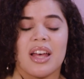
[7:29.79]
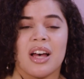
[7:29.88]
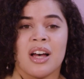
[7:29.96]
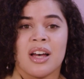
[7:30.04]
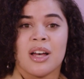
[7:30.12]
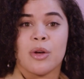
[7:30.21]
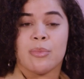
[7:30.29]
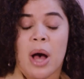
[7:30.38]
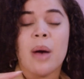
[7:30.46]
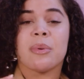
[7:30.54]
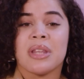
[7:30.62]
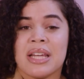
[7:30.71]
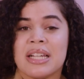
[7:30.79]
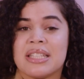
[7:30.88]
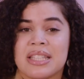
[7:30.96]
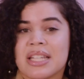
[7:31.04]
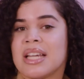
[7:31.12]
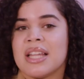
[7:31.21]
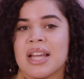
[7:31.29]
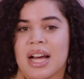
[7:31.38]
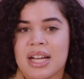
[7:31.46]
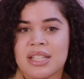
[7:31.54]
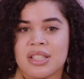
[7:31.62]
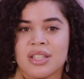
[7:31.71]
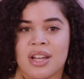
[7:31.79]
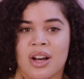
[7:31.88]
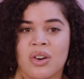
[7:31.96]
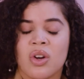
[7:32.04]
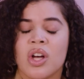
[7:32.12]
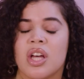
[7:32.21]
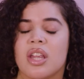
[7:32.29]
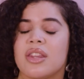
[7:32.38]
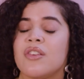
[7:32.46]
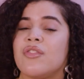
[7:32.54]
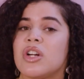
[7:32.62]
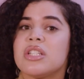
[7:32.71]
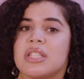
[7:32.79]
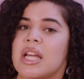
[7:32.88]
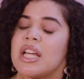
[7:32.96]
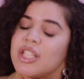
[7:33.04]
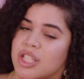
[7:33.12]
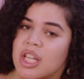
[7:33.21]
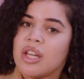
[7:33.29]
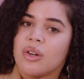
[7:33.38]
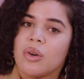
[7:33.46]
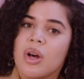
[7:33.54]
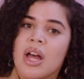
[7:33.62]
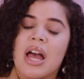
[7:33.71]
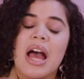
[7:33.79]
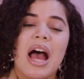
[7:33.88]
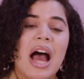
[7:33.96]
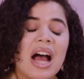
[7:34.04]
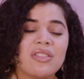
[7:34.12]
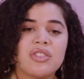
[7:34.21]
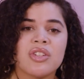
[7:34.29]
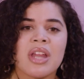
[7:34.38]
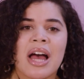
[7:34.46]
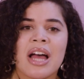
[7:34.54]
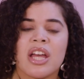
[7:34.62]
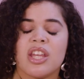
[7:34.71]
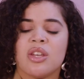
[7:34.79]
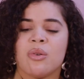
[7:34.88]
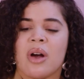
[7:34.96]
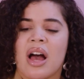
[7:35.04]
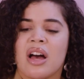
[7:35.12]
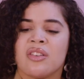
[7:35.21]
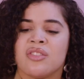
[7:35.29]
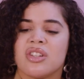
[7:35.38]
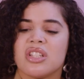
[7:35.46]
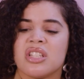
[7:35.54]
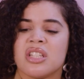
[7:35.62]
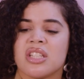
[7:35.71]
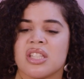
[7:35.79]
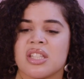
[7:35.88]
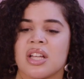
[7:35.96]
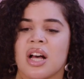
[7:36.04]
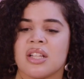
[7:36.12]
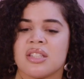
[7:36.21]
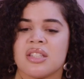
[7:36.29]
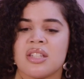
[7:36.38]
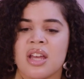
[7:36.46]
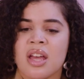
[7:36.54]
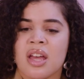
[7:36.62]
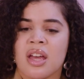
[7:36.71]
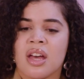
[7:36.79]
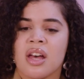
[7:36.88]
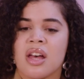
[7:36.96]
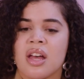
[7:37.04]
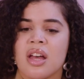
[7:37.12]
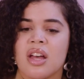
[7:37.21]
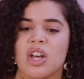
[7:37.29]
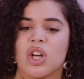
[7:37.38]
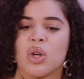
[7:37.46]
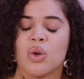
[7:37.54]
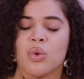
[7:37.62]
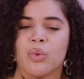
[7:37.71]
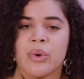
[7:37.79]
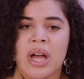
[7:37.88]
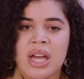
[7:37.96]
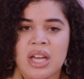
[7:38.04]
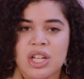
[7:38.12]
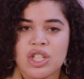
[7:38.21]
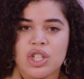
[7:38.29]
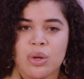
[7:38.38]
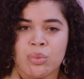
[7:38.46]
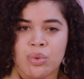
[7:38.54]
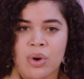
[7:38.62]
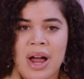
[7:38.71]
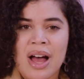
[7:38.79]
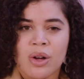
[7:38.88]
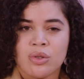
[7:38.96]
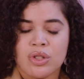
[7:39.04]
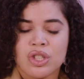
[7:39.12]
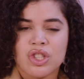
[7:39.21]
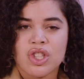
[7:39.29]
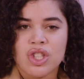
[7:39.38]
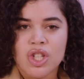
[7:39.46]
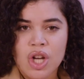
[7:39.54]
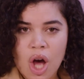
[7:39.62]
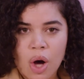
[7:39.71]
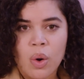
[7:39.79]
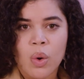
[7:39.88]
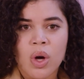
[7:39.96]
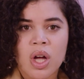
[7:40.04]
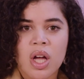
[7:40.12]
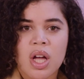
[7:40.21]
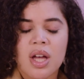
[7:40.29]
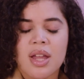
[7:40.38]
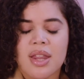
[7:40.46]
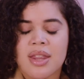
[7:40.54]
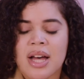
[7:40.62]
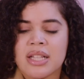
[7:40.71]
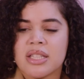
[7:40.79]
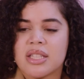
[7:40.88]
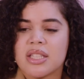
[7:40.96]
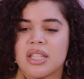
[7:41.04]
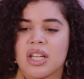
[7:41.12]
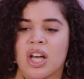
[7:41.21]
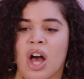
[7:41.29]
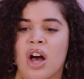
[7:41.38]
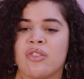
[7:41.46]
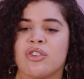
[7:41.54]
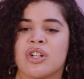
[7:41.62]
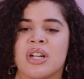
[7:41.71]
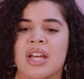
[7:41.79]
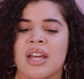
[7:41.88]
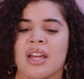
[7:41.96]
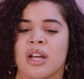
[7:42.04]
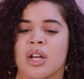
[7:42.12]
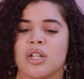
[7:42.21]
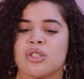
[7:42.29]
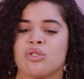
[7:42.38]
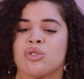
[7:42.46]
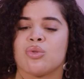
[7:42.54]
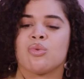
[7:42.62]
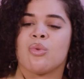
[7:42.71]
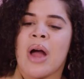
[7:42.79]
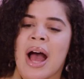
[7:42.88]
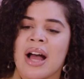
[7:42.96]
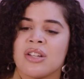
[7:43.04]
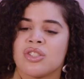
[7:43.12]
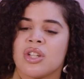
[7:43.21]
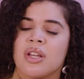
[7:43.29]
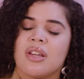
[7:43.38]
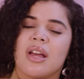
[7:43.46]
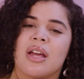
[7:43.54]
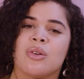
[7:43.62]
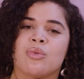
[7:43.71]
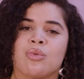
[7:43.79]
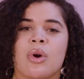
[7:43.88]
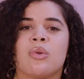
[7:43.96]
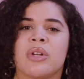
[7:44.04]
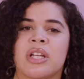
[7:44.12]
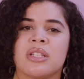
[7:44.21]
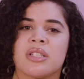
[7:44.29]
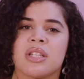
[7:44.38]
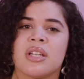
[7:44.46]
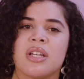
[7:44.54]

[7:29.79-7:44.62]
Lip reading: a populated city that has snow, the first day is cute. After that, you have disgusting grayish brown snow that's covered in trash and rodent